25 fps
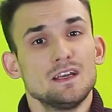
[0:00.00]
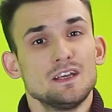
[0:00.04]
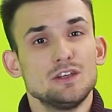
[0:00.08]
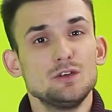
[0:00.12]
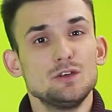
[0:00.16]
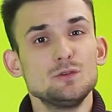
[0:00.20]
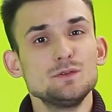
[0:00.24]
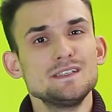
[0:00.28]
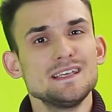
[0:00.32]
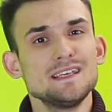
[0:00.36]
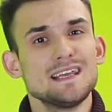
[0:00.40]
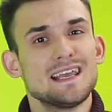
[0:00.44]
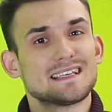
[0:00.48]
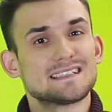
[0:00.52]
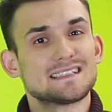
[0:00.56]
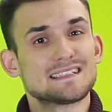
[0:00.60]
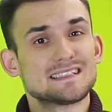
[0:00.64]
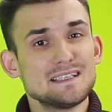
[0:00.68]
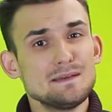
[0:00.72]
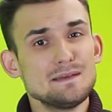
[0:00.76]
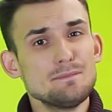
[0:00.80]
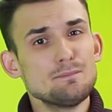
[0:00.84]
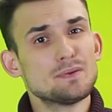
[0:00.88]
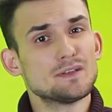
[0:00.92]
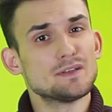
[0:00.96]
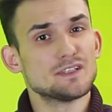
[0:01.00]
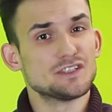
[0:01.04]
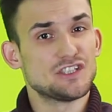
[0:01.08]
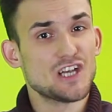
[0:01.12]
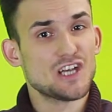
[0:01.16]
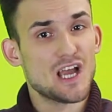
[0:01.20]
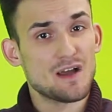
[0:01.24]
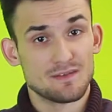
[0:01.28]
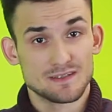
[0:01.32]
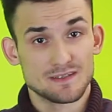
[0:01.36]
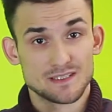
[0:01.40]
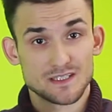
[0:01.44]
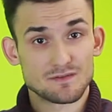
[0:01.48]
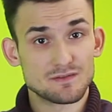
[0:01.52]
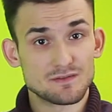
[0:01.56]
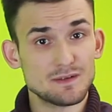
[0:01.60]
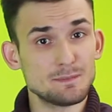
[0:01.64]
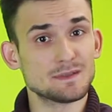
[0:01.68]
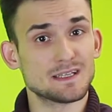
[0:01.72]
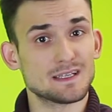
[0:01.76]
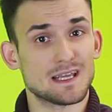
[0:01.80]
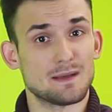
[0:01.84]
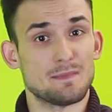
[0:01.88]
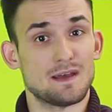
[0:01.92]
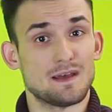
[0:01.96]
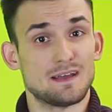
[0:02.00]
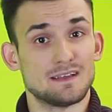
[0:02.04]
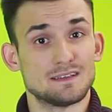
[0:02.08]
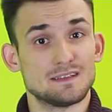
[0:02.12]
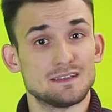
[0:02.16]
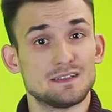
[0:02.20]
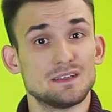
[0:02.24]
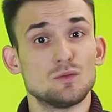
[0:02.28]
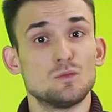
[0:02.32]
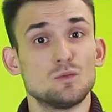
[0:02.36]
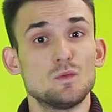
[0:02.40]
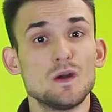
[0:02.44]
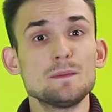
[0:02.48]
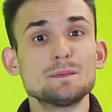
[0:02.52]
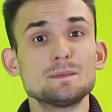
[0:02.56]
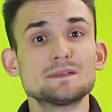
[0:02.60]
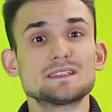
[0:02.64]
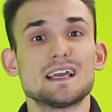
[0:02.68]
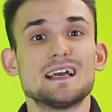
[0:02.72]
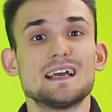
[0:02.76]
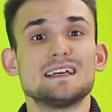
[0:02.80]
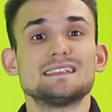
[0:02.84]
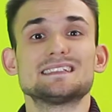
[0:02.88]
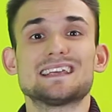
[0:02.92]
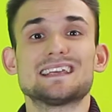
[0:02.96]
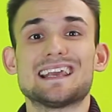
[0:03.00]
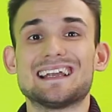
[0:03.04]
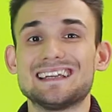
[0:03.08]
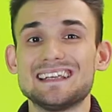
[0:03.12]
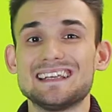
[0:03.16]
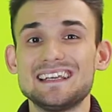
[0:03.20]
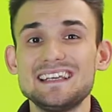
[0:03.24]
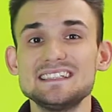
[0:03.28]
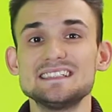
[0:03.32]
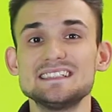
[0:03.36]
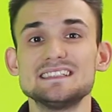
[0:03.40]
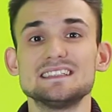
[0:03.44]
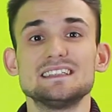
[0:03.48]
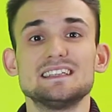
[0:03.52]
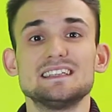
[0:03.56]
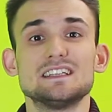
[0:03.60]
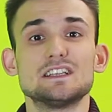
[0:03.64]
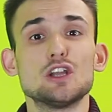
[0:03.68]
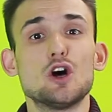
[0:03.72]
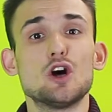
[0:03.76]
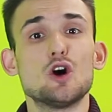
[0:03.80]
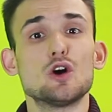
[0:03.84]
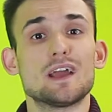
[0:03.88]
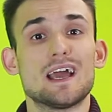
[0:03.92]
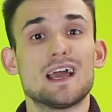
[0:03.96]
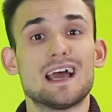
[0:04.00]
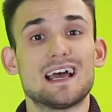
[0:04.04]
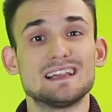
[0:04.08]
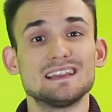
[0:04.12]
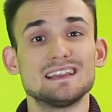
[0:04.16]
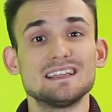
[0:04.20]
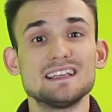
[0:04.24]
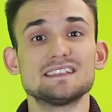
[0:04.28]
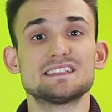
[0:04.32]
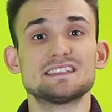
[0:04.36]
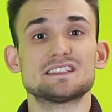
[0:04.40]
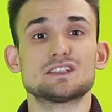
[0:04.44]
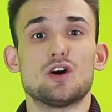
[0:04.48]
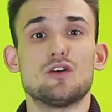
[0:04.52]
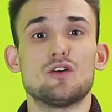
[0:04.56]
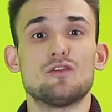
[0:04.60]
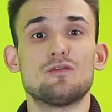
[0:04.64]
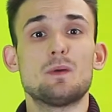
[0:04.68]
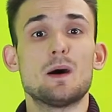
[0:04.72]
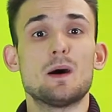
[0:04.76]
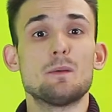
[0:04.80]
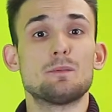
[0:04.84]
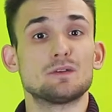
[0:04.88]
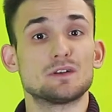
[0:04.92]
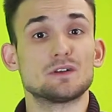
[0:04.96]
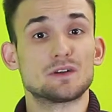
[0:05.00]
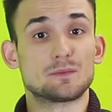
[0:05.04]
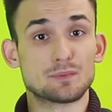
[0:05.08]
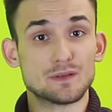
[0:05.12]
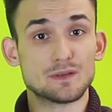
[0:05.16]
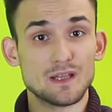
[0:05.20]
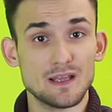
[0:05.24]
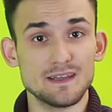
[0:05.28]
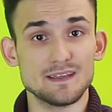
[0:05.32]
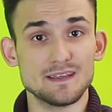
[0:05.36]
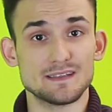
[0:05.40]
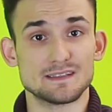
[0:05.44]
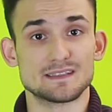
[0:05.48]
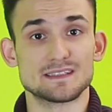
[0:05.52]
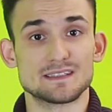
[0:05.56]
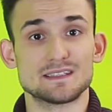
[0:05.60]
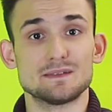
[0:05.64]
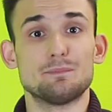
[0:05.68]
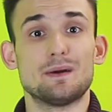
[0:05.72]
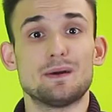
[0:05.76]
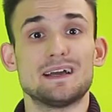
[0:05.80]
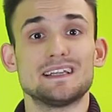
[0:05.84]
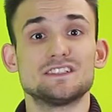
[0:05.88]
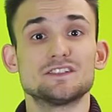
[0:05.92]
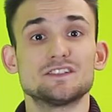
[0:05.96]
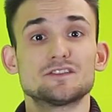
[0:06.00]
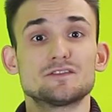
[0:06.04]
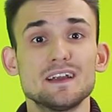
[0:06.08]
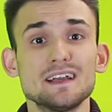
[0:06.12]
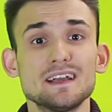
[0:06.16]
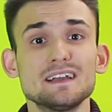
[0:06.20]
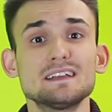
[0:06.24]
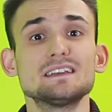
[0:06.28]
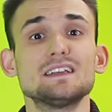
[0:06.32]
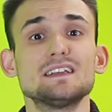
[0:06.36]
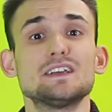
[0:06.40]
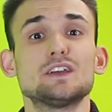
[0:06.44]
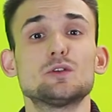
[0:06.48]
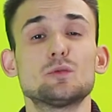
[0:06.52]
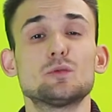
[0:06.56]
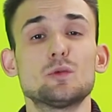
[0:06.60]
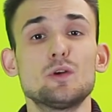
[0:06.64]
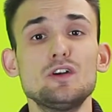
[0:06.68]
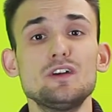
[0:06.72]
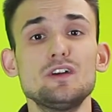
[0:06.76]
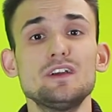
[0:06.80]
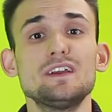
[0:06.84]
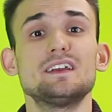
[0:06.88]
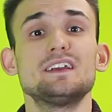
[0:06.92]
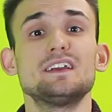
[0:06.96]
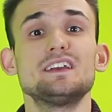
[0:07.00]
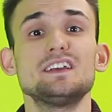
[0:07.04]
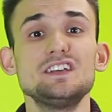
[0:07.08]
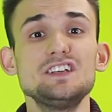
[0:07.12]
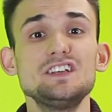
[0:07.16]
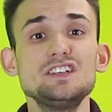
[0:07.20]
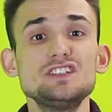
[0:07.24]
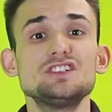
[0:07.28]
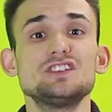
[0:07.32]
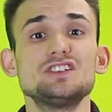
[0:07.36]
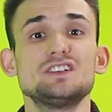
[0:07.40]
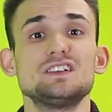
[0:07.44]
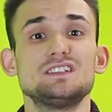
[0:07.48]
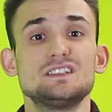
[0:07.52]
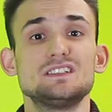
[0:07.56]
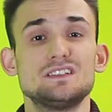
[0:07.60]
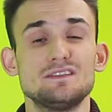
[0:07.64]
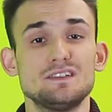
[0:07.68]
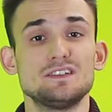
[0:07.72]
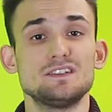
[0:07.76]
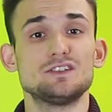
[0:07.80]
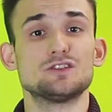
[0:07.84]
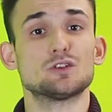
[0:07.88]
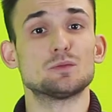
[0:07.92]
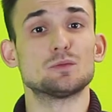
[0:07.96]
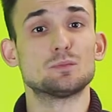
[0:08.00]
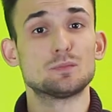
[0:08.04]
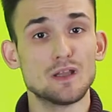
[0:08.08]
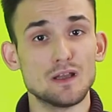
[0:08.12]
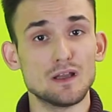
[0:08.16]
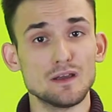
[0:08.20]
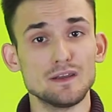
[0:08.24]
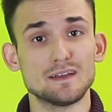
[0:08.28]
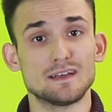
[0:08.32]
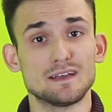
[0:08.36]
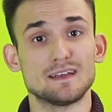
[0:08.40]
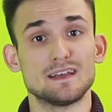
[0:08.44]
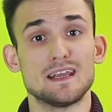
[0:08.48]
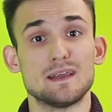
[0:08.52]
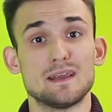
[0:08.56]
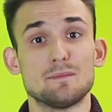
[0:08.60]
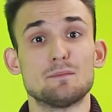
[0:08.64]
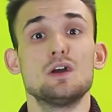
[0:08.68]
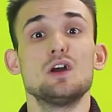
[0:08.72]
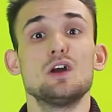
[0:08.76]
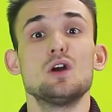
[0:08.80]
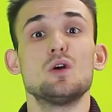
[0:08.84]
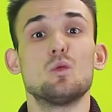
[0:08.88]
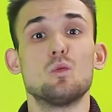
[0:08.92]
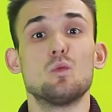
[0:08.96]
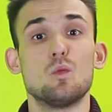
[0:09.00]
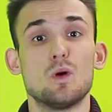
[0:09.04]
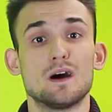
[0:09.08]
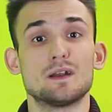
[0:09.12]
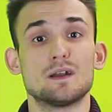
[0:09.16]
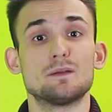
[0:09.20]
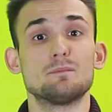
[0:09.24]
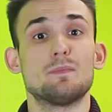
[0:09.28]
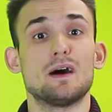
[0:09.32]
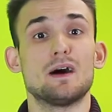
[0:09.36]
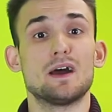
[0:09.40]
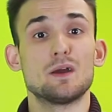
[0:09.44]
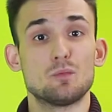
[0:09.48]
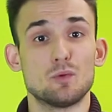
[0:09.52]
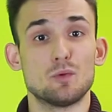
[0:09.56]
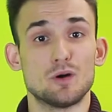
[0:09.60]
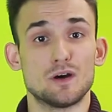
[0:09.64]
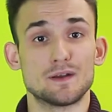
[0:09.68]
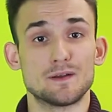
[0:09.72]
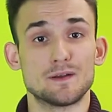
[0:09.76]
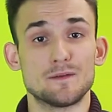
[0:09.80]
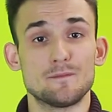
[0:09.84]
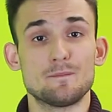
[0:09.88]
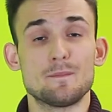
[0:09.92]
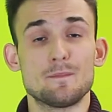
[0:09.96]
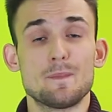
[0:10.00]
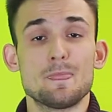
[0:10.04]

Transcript: Using a simple JavaScript command, websites can easily log a list of popular plugins by directly querying each individual plugin name one by one.